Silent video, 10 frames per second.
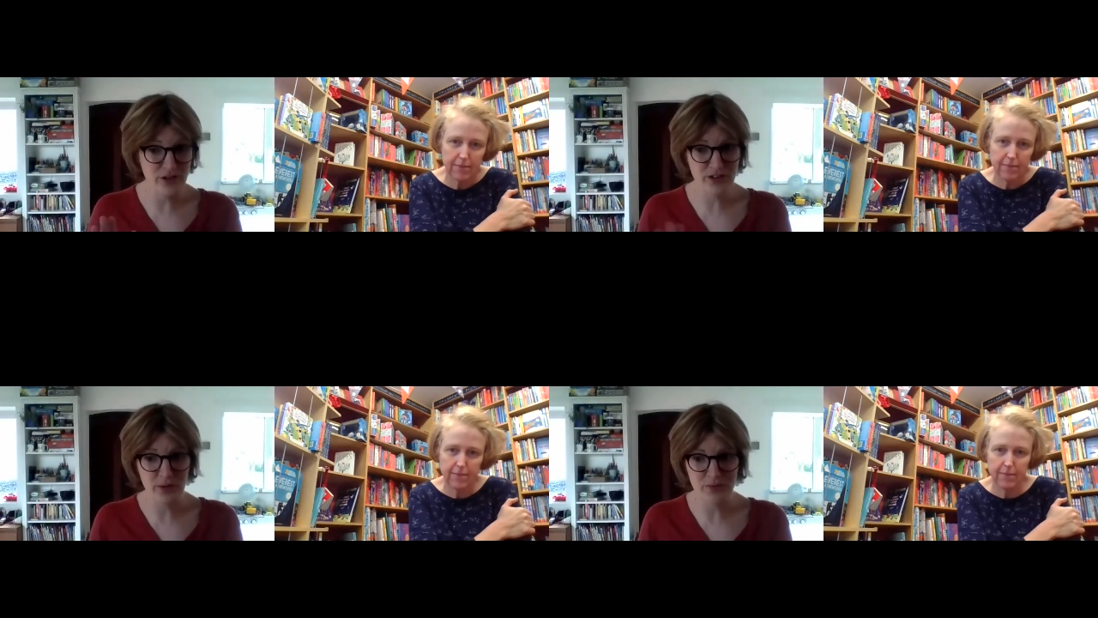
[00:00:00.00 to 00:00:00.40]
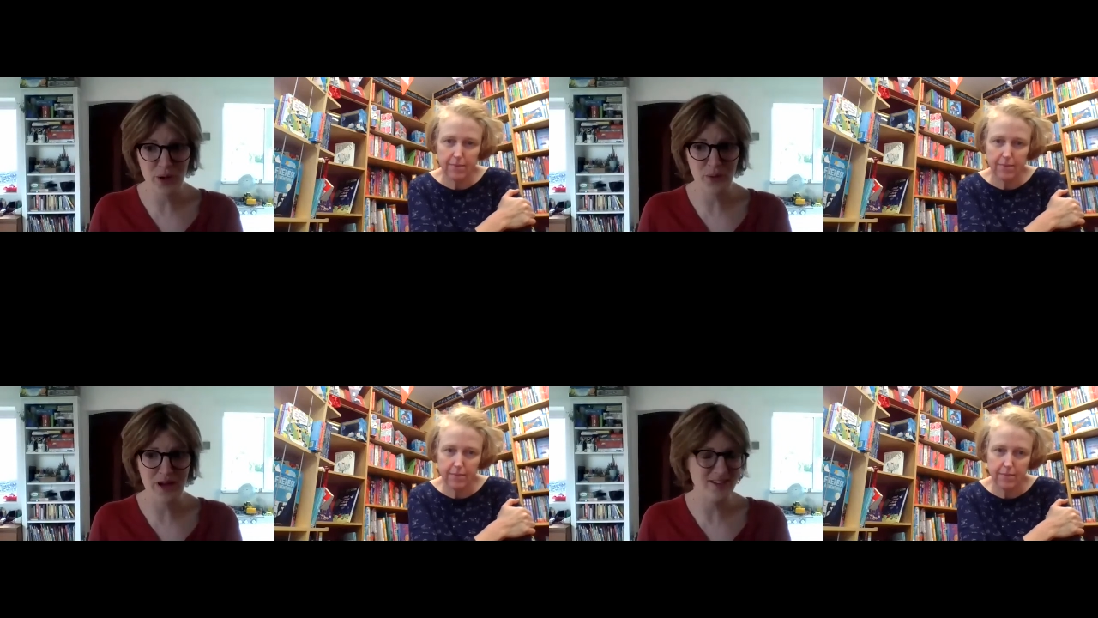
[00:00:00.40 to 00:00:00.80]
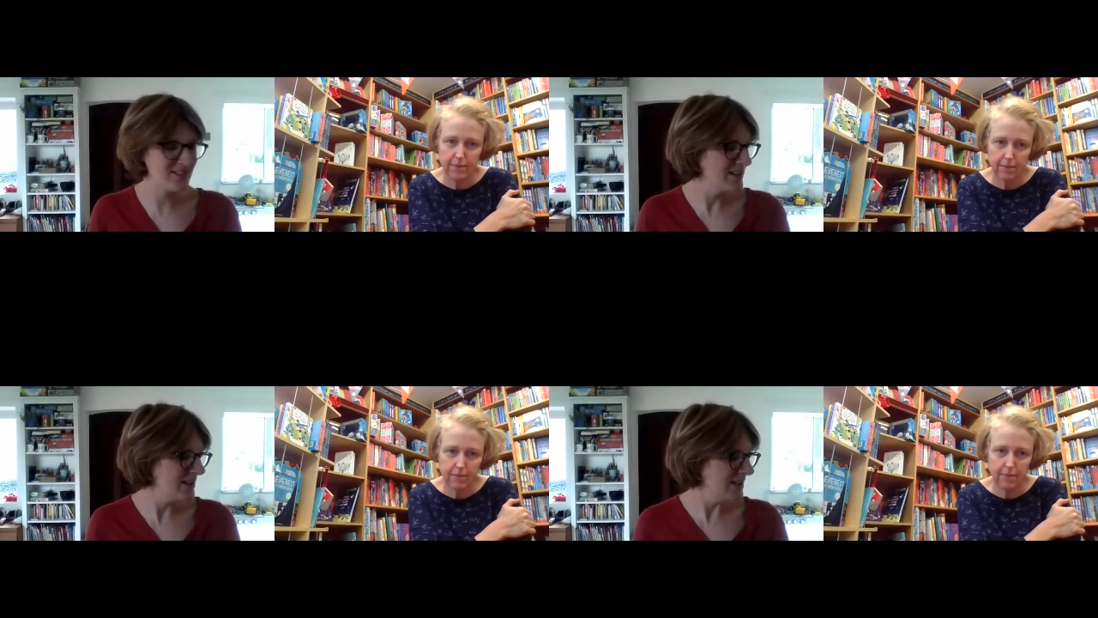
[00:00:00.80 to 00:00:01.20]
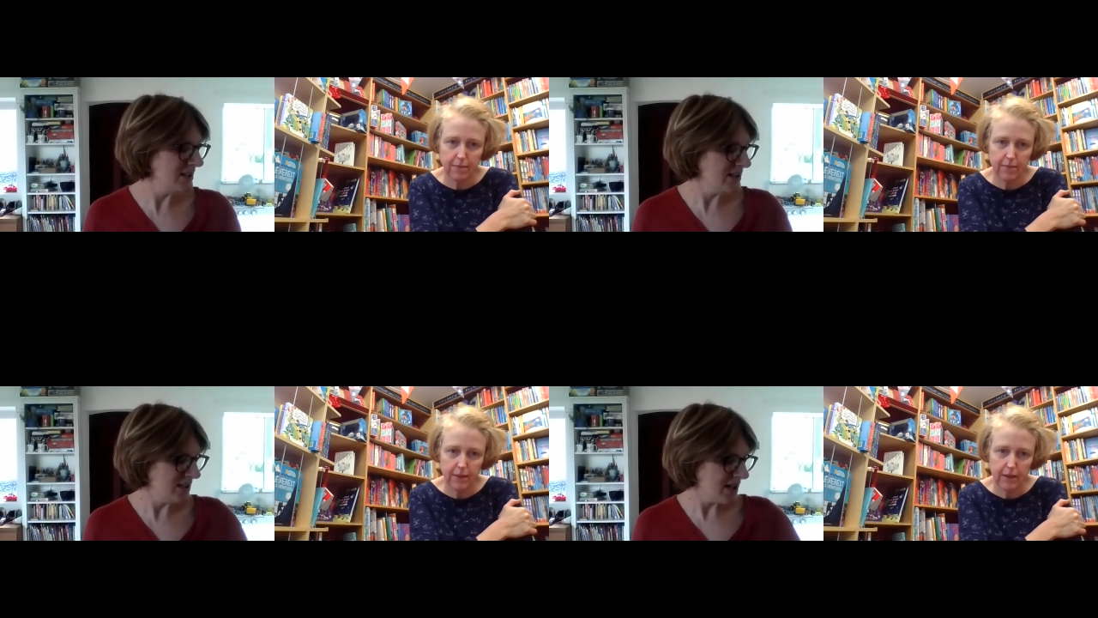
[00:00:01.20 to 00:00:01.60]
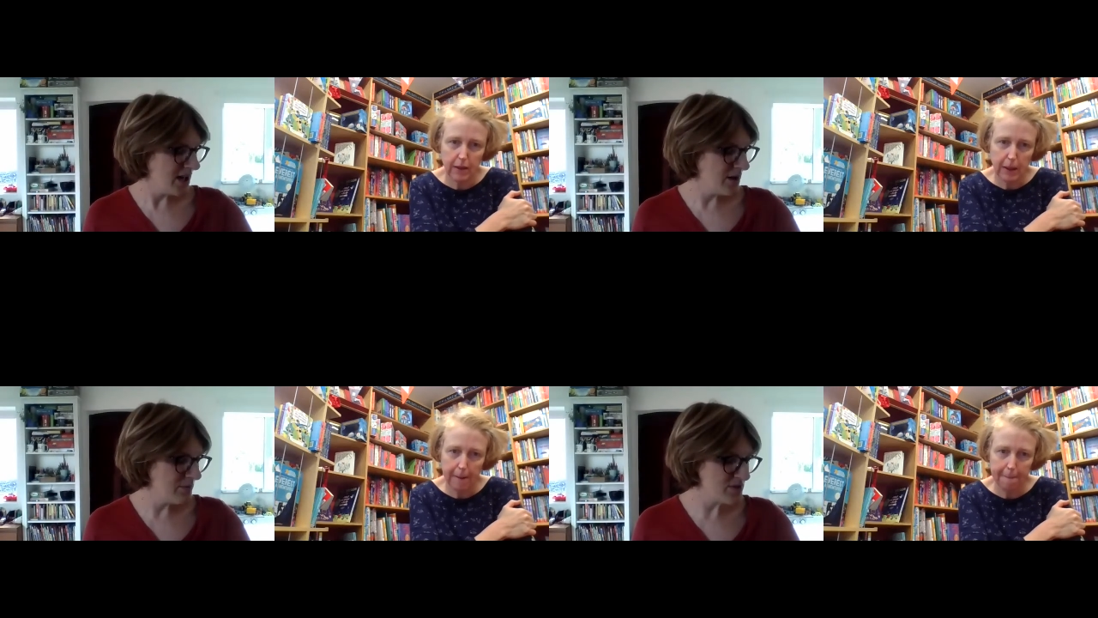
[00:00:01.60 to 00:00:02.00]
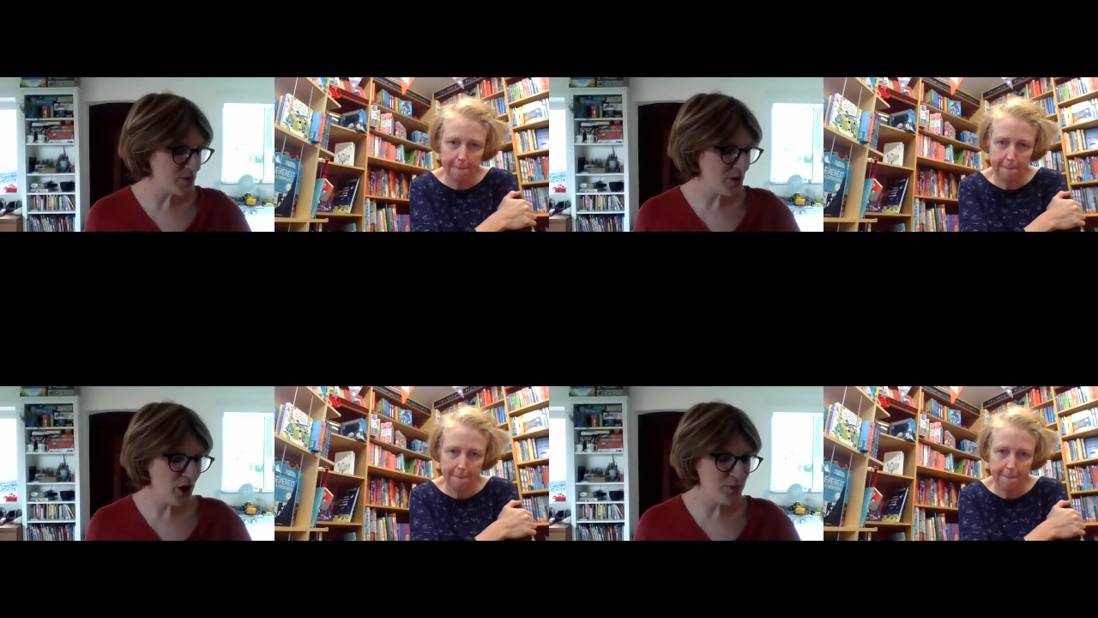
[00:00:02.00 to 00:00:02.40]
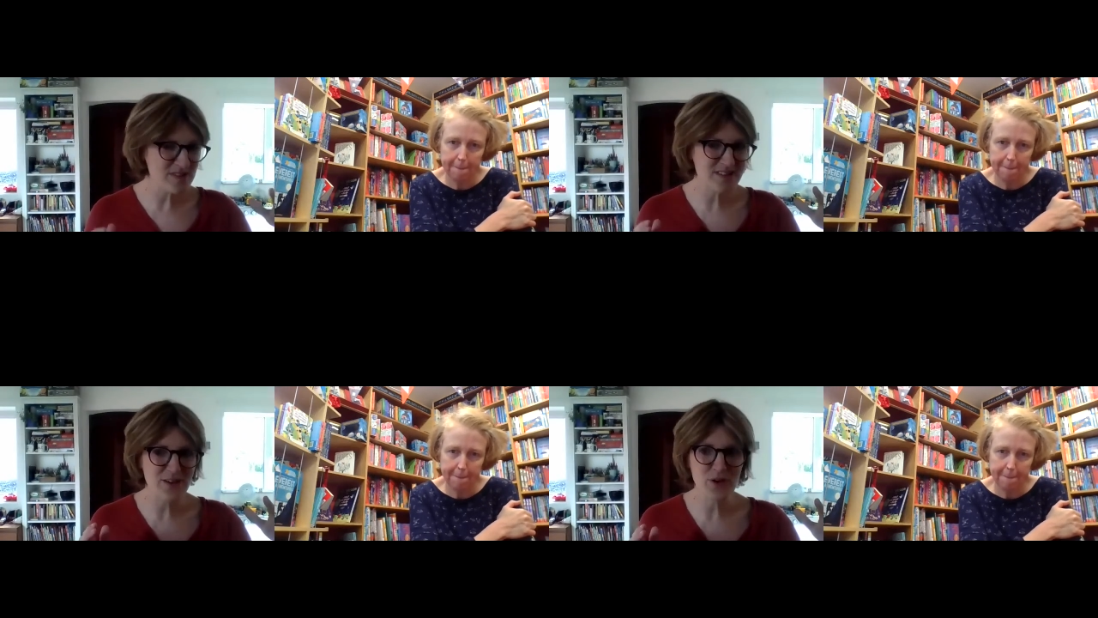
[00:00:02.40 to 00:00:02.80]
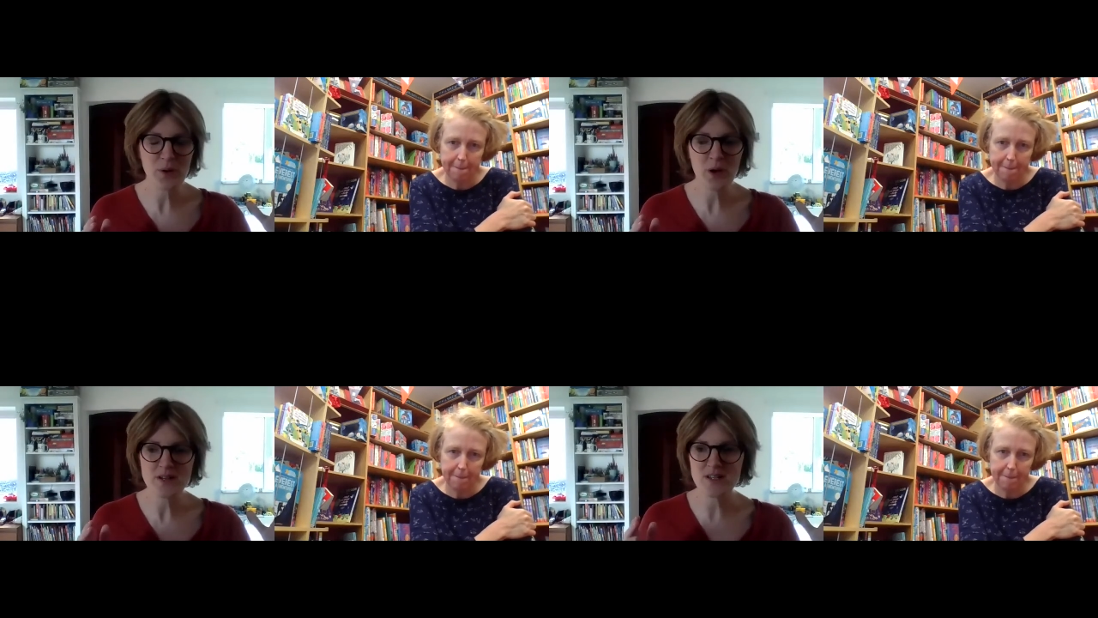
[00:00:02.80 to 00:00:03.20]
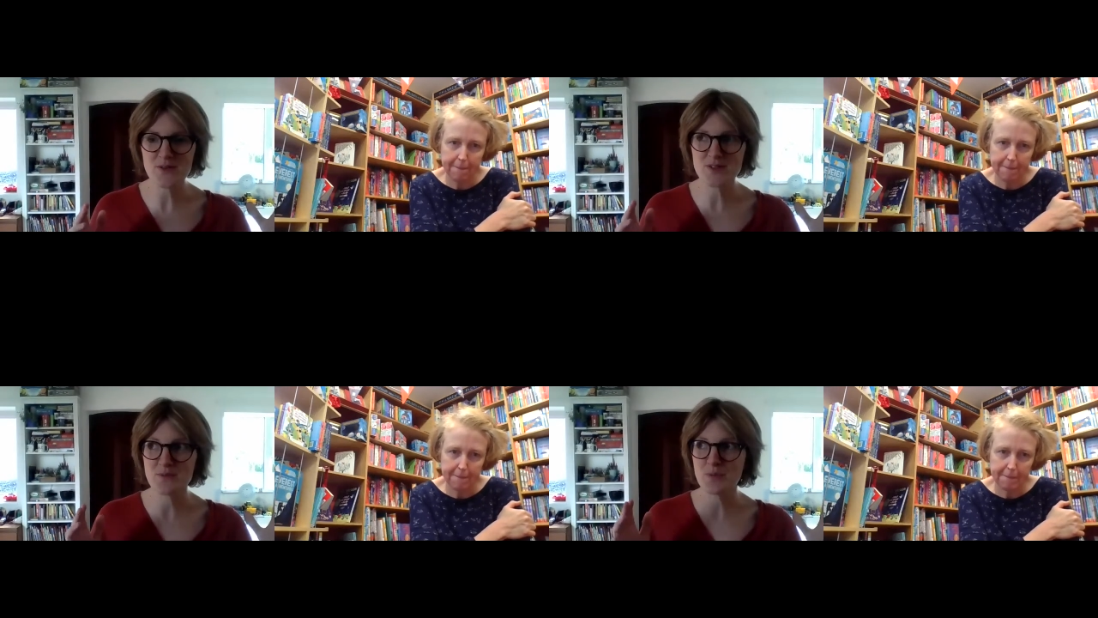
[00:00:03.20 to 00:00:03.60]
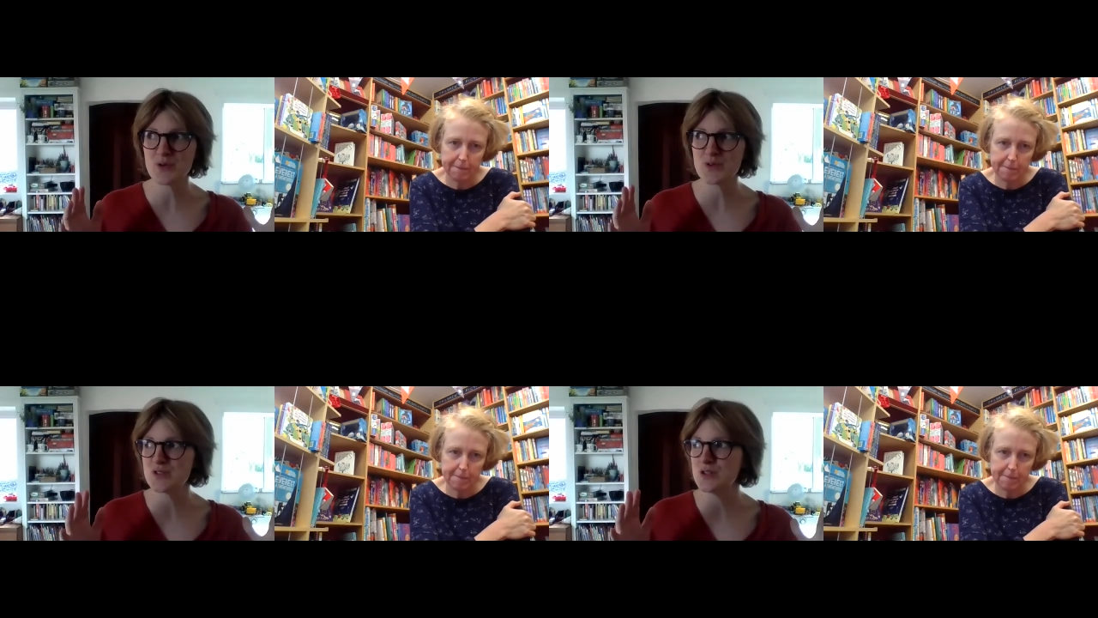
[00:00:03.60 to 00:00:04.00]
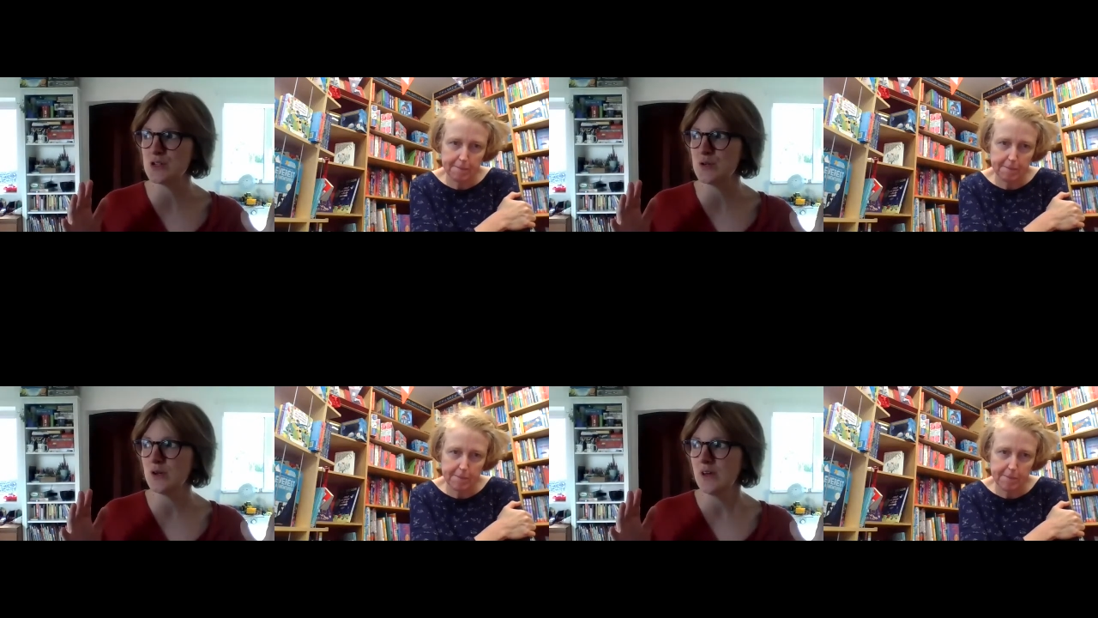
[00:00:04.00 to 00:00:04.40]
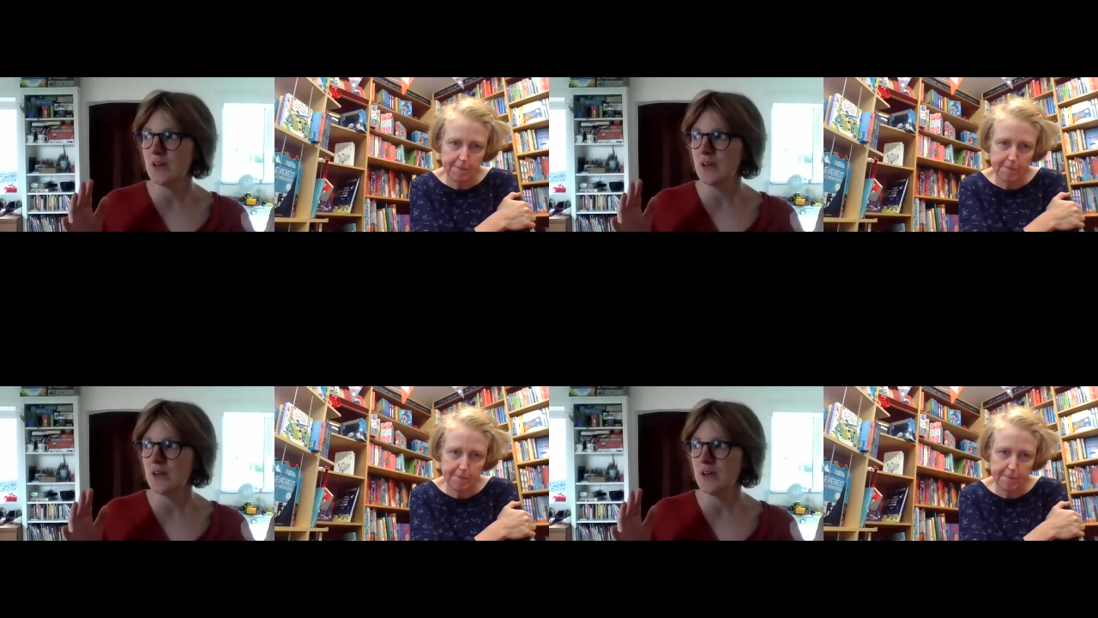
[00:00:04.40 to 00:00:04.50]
Speaker 1: you don't know it, um, so we're hoping to give you an idea of some books to